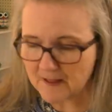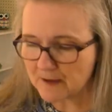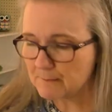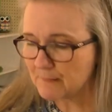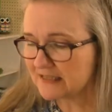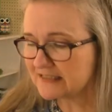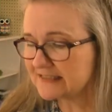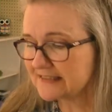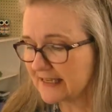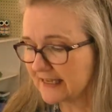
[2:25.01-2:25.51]

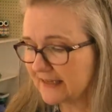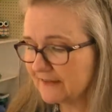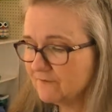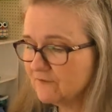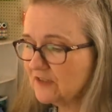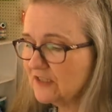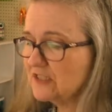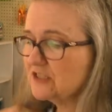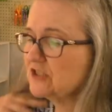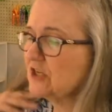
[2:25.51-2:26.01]
My second
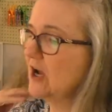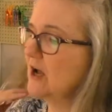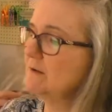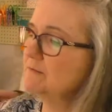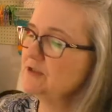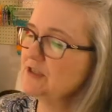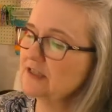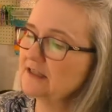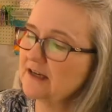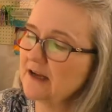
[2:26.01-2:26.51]
finished
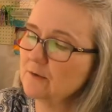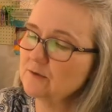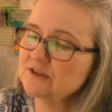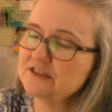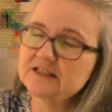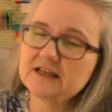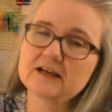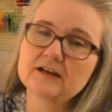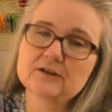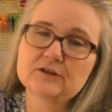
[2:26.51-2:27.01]
object I was
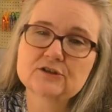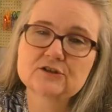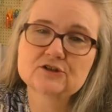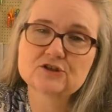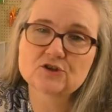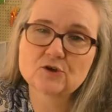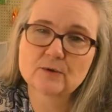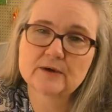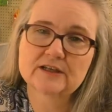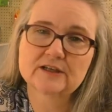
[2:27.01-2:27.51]
telling,
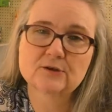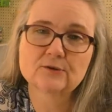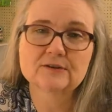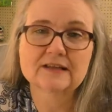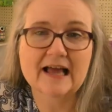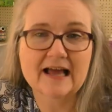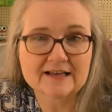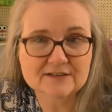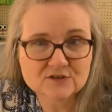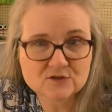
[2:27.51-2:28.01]
showing you
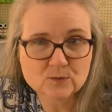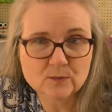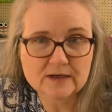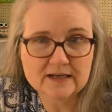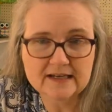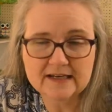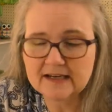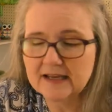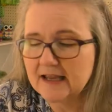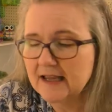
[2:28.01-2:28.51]
last
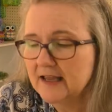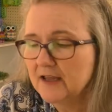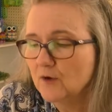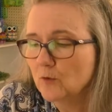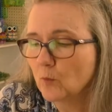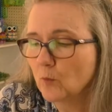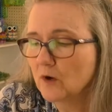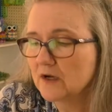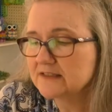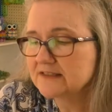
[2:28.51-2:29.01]
week
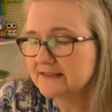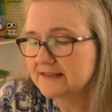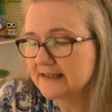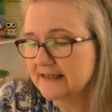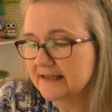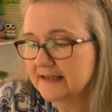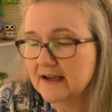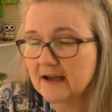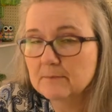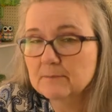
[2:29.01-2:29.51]
was
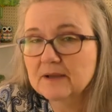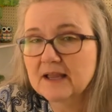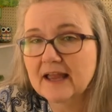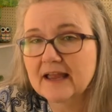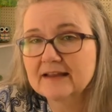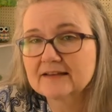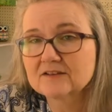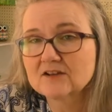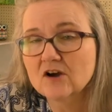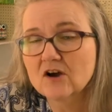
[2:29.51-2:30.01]
the
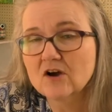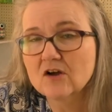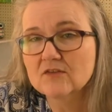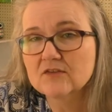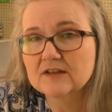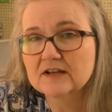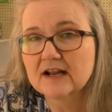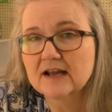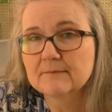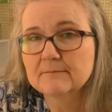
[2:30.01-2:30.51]
cupcake doll
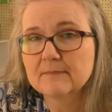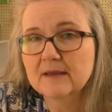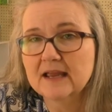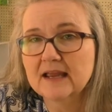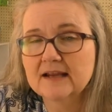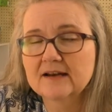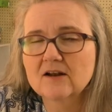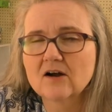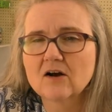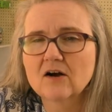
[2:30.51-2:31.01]
that I
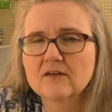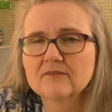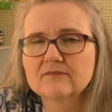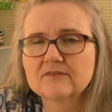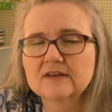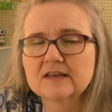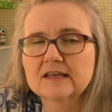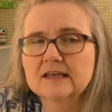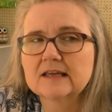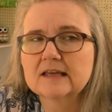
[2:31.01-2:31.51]
made on
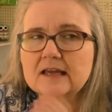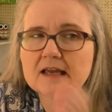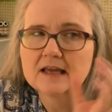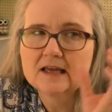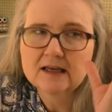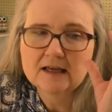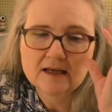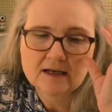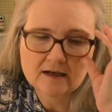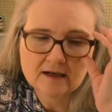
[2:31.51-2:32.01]
the
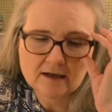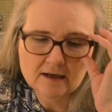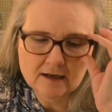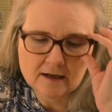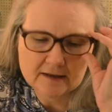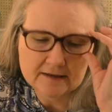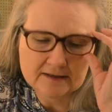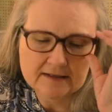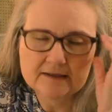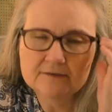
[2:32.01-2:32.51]

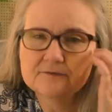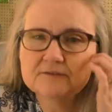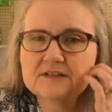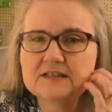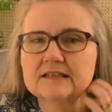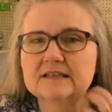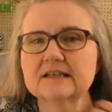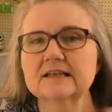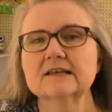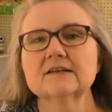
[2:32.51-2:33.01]
uh,
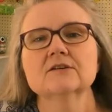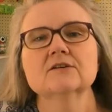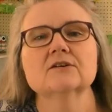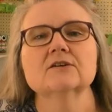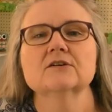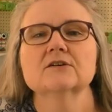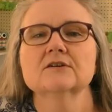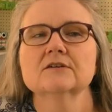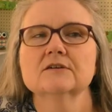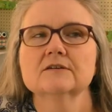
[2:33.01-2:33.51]
Nifty
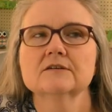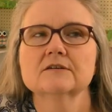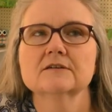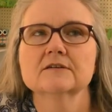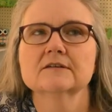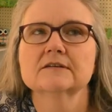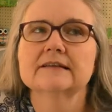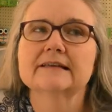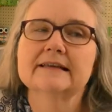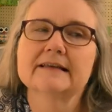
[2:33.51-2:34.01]
Knitter
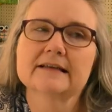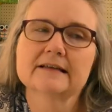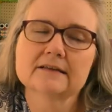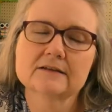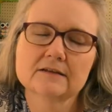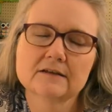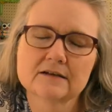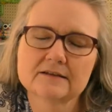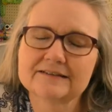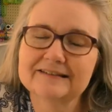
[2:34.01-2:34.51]
knitting,
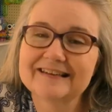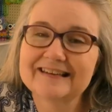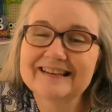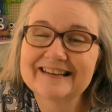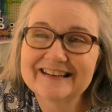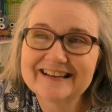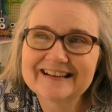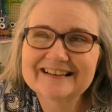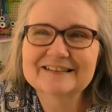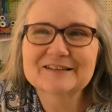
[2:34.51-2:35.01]

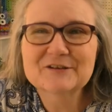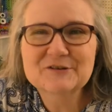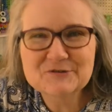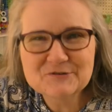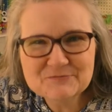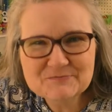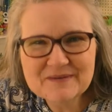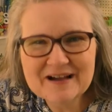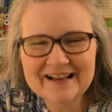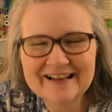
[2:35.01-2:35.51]
knitting
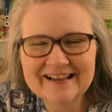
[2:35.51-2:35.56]
loom,